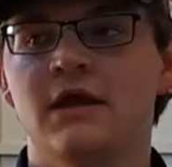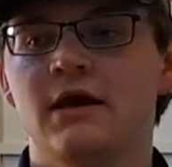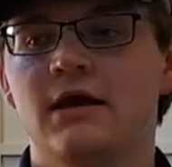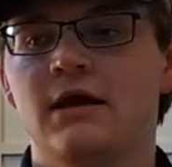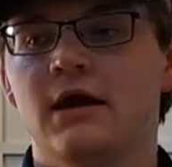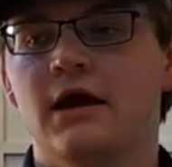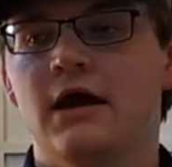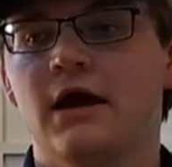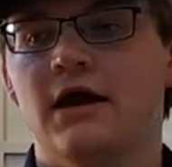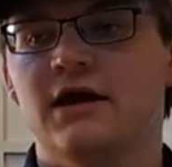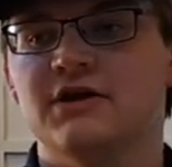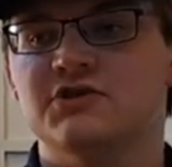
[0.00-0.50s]

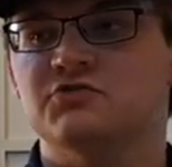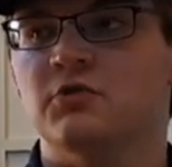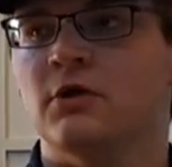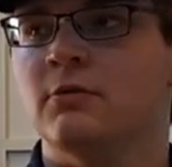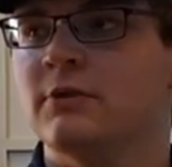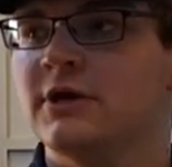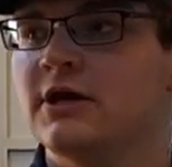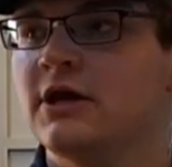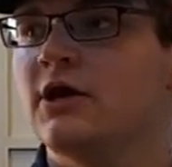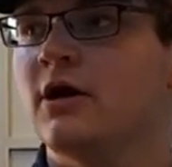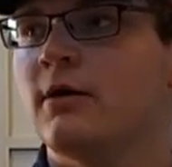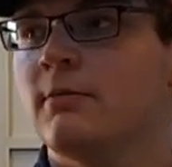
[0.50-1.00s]
is where we get
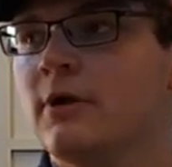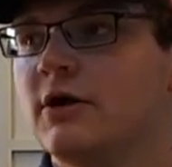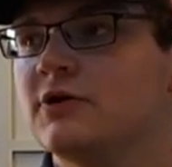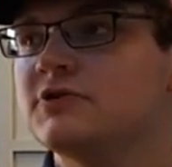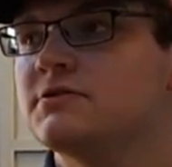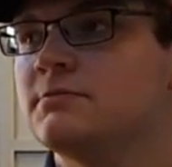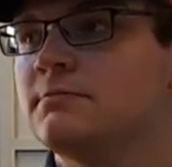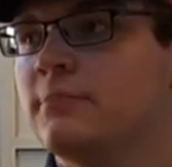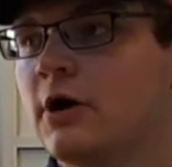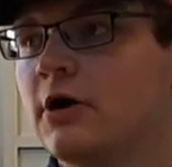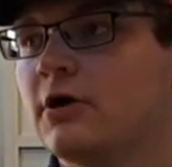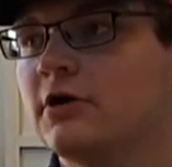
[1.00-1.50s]
our malted
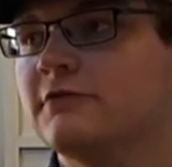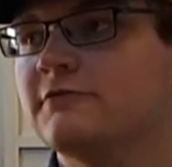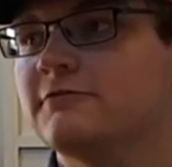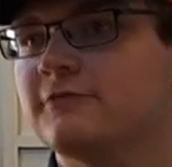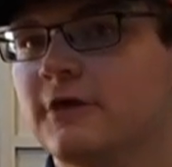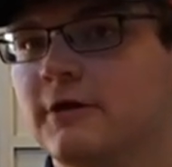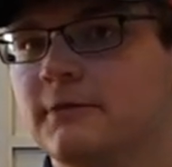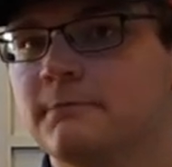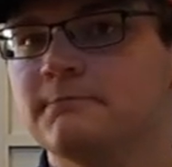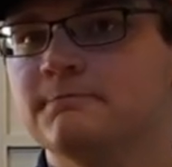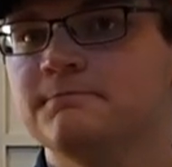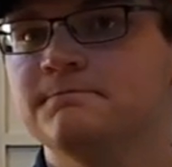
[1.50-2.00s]
barley from.
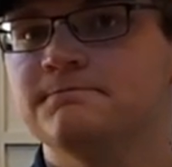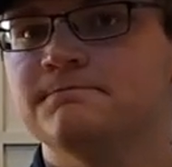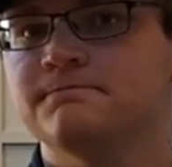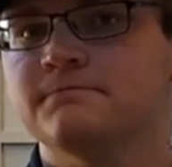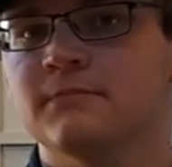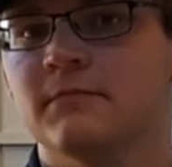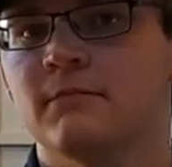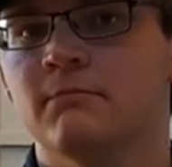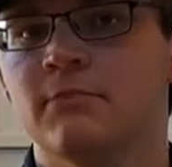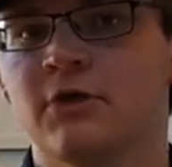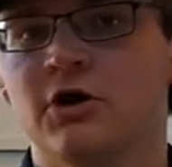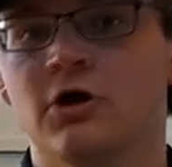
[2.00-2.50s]

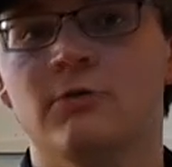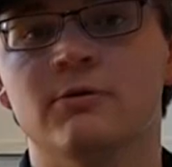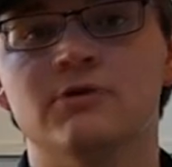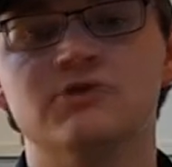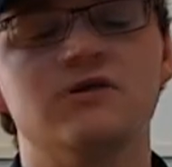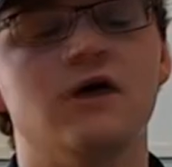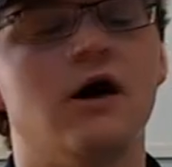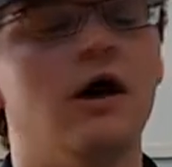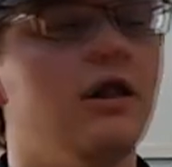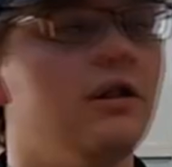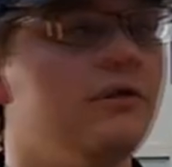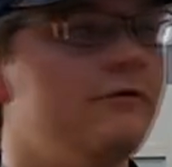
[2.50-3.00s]
But almost all
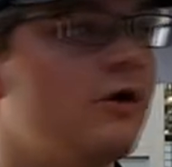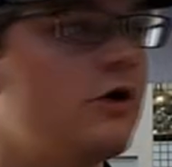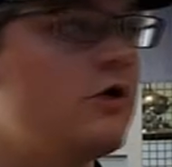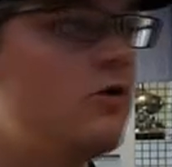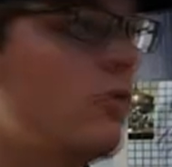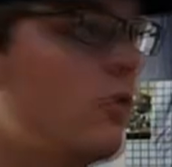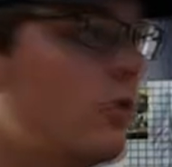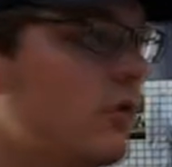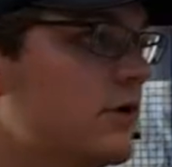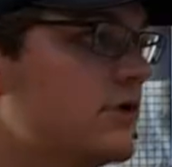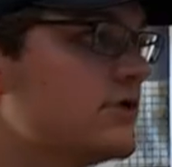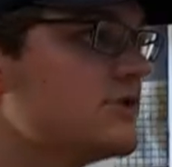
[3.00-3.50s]
of our corn
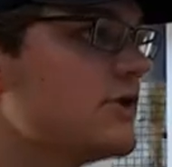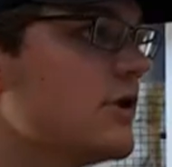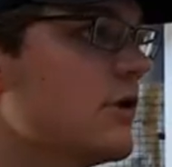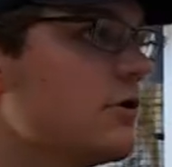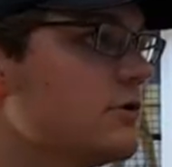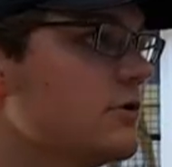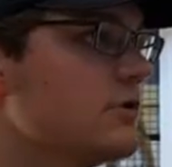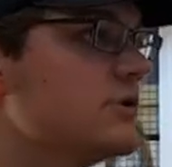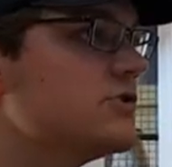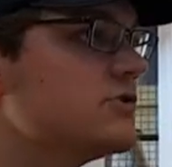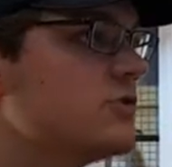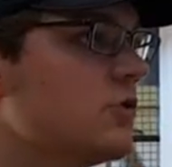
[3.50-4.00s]
is locally
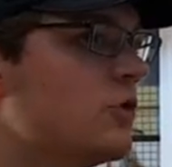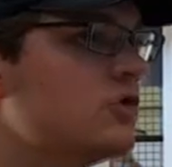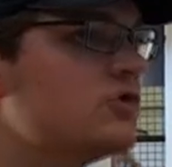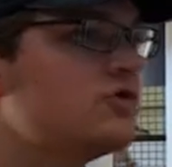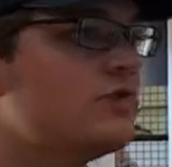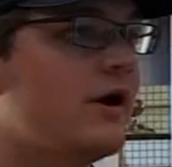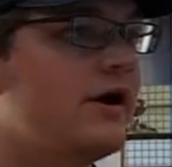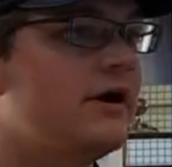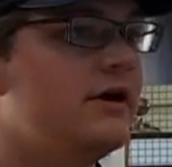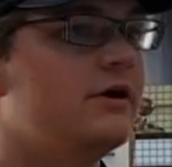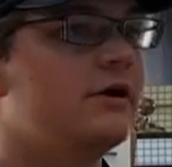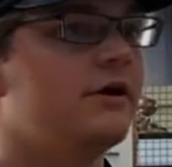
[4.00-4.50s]
sourced right here
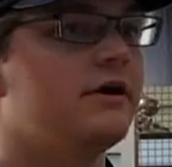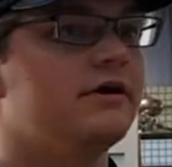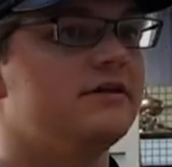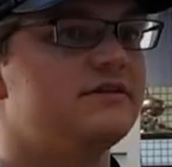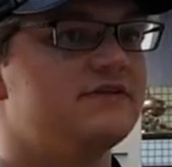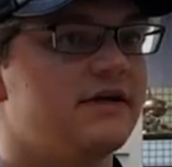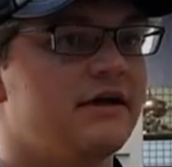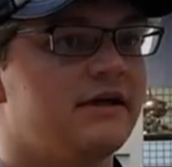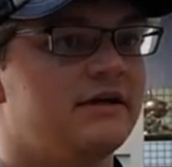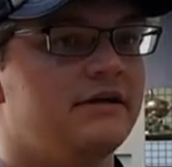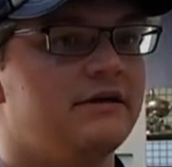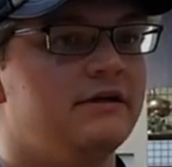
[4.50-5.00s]
in Kentucky.
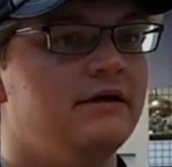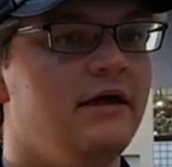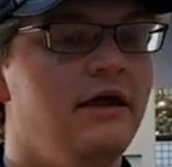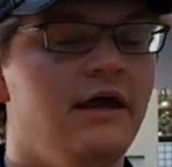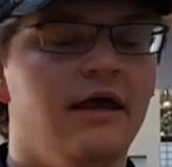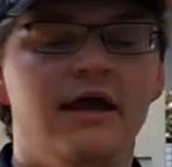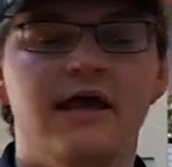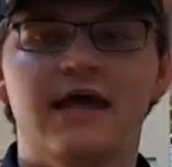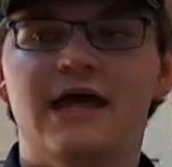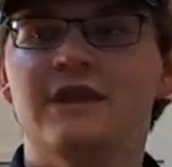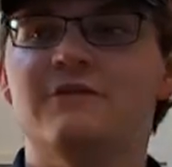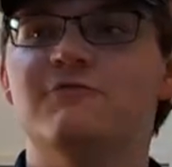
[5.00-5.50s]
And
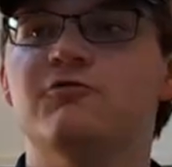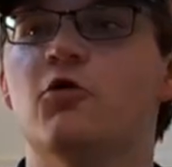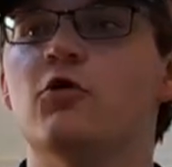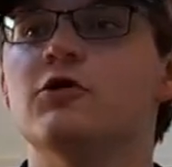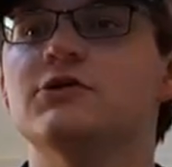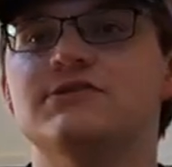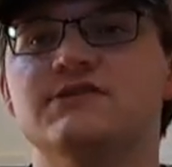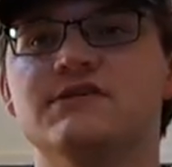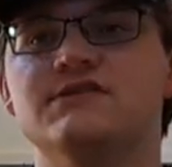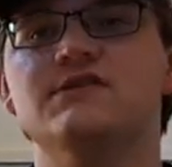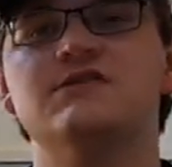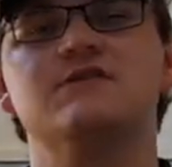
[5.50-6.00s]
of course, this
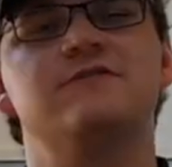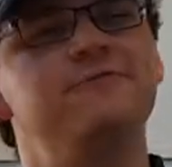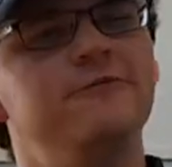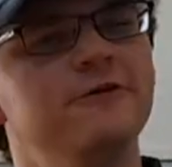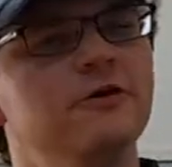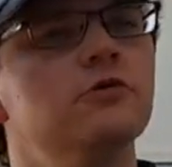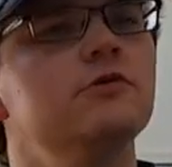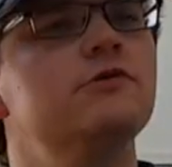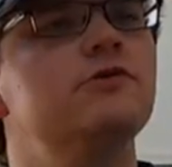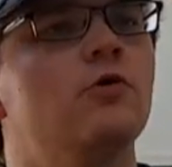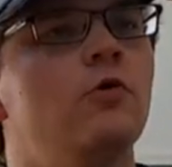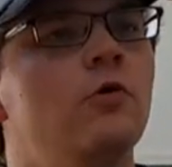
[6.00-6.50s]
is field
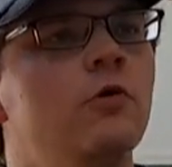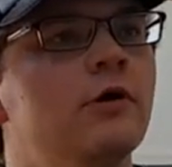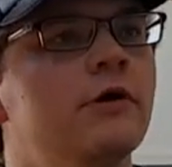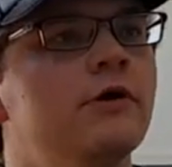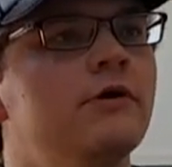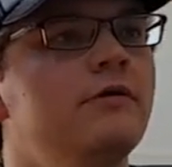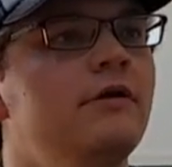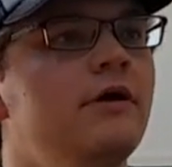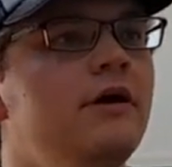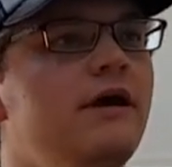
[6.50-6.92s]
corn. It's